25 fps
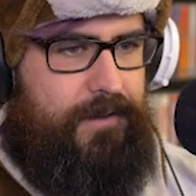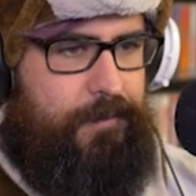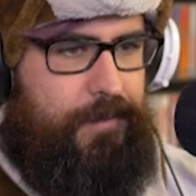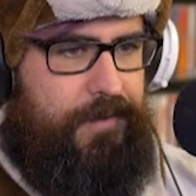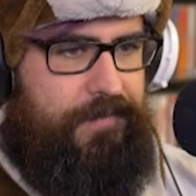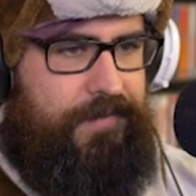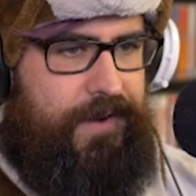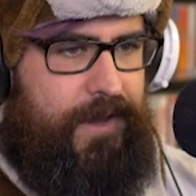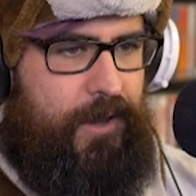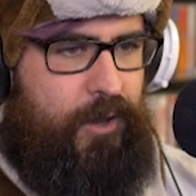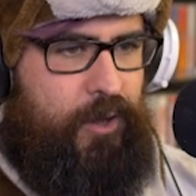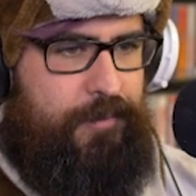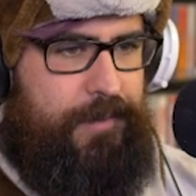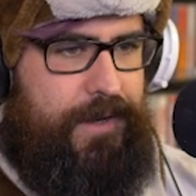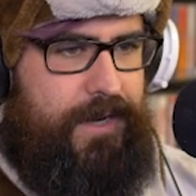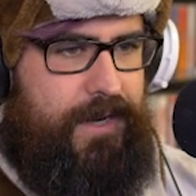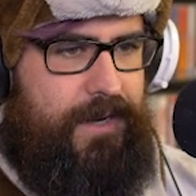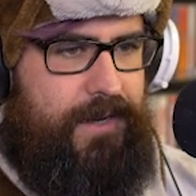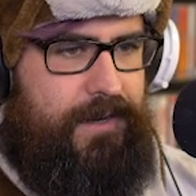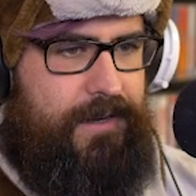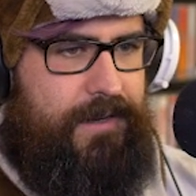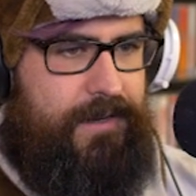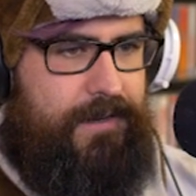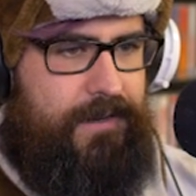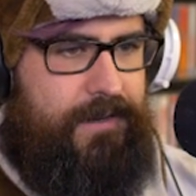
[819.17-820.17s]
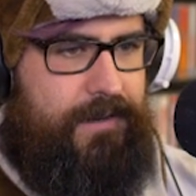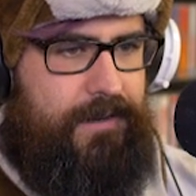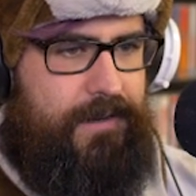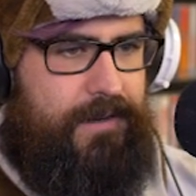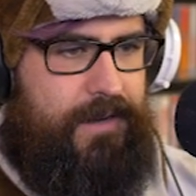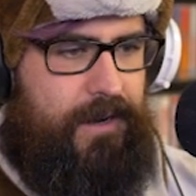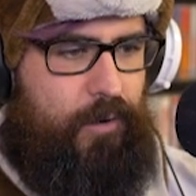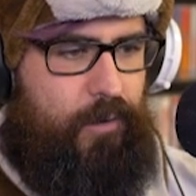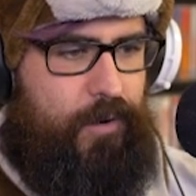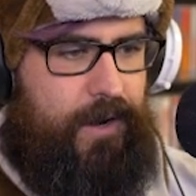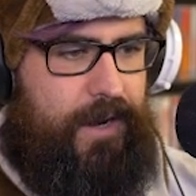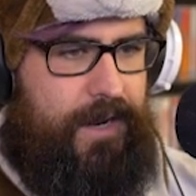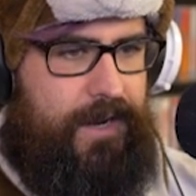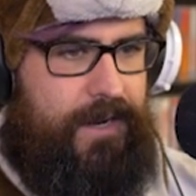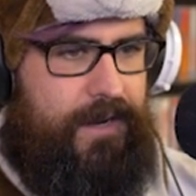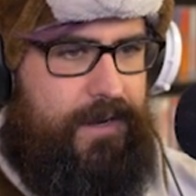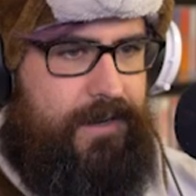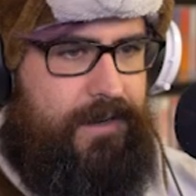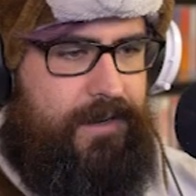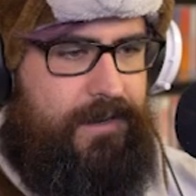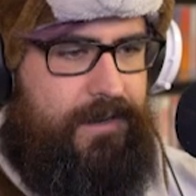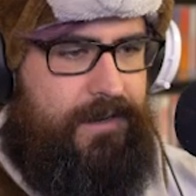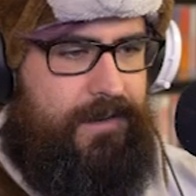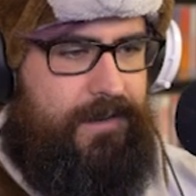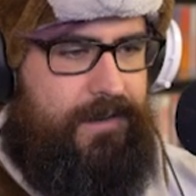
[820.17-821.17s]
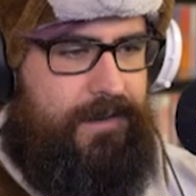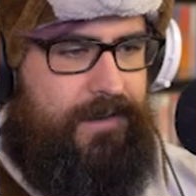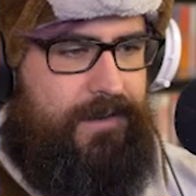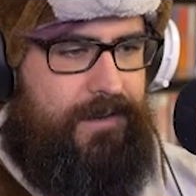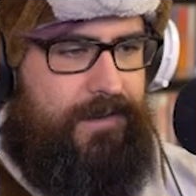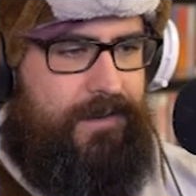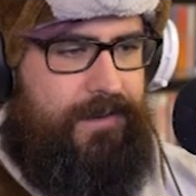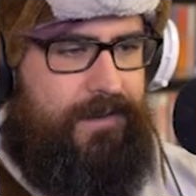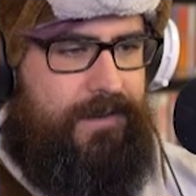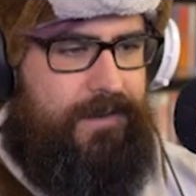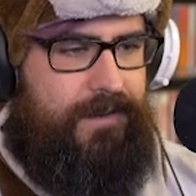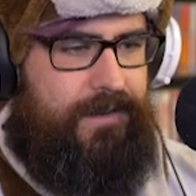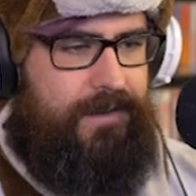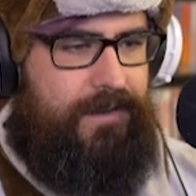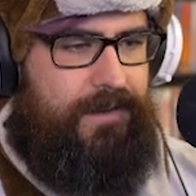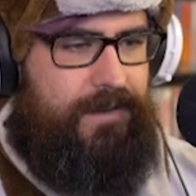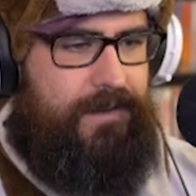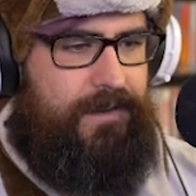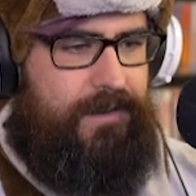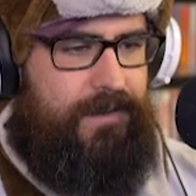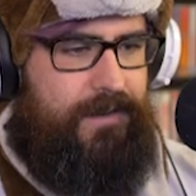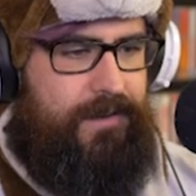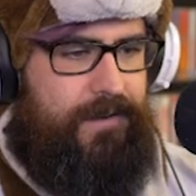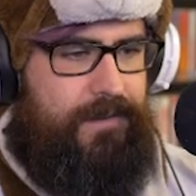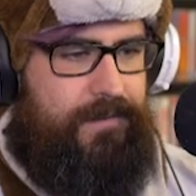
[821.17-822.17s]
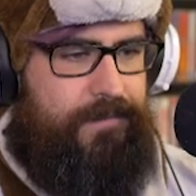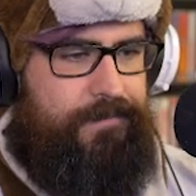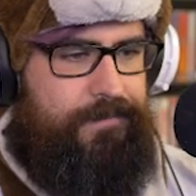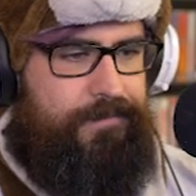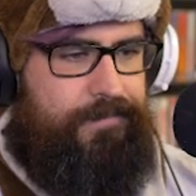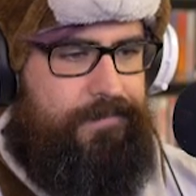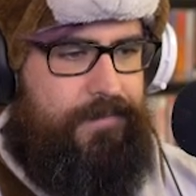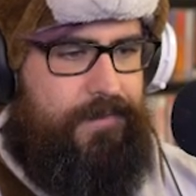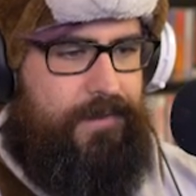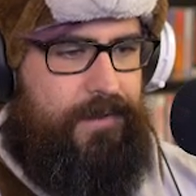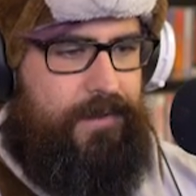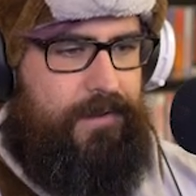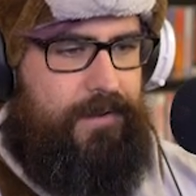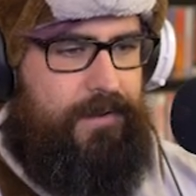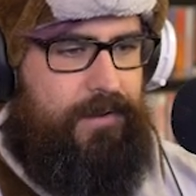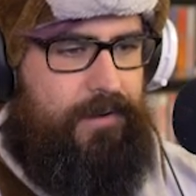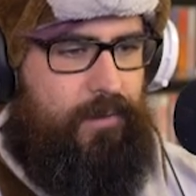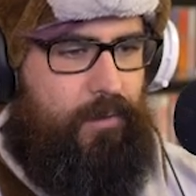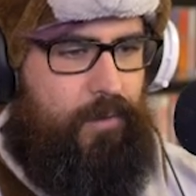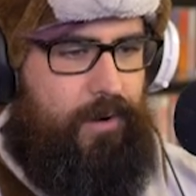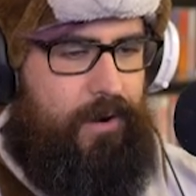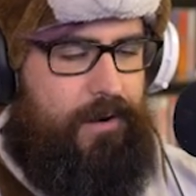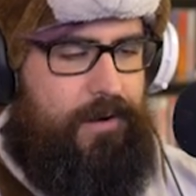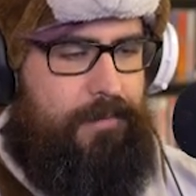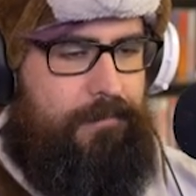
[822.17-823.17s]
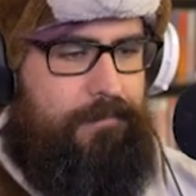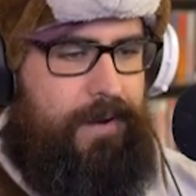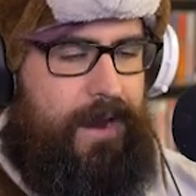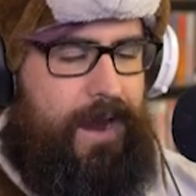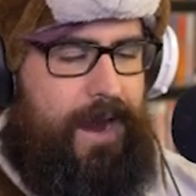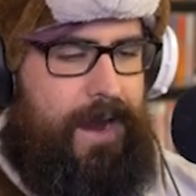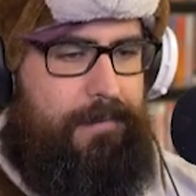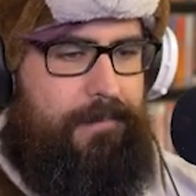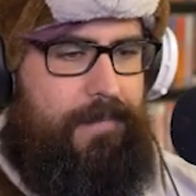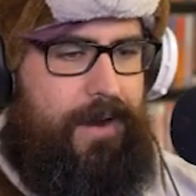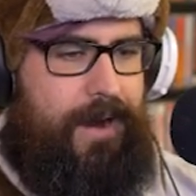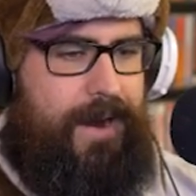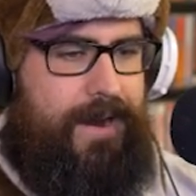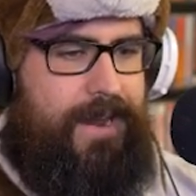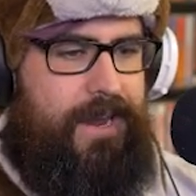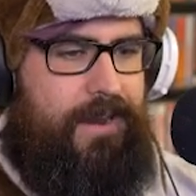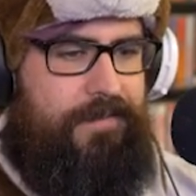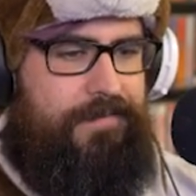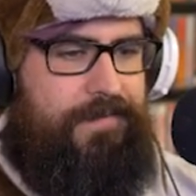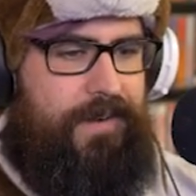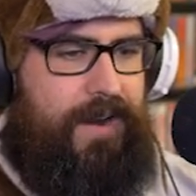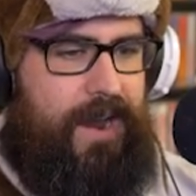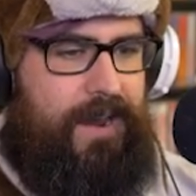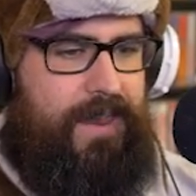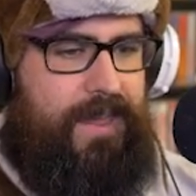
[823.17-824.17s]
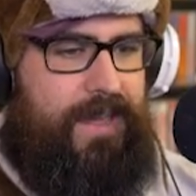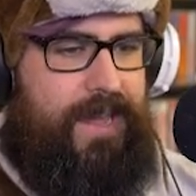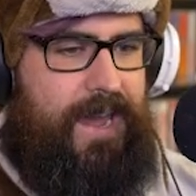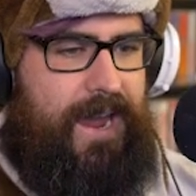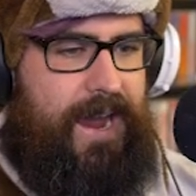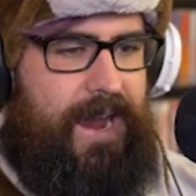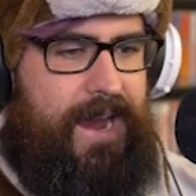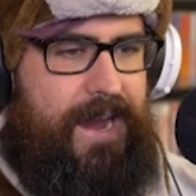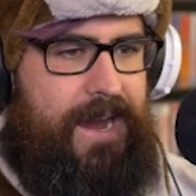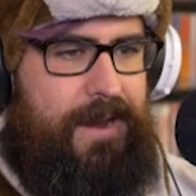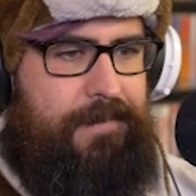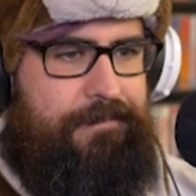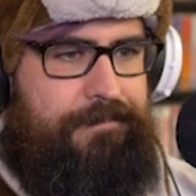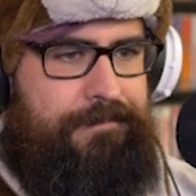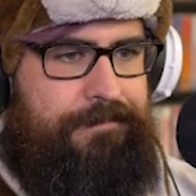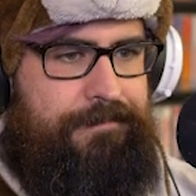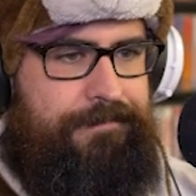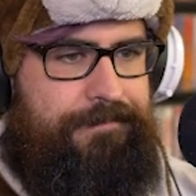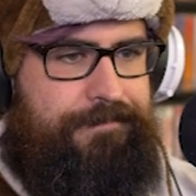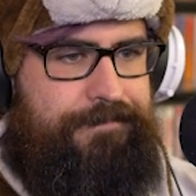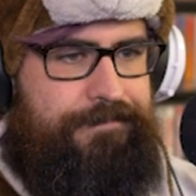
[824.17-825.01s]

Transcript: Let me follow me. Go away. Yaha! Welcome back, Maki. Finally came.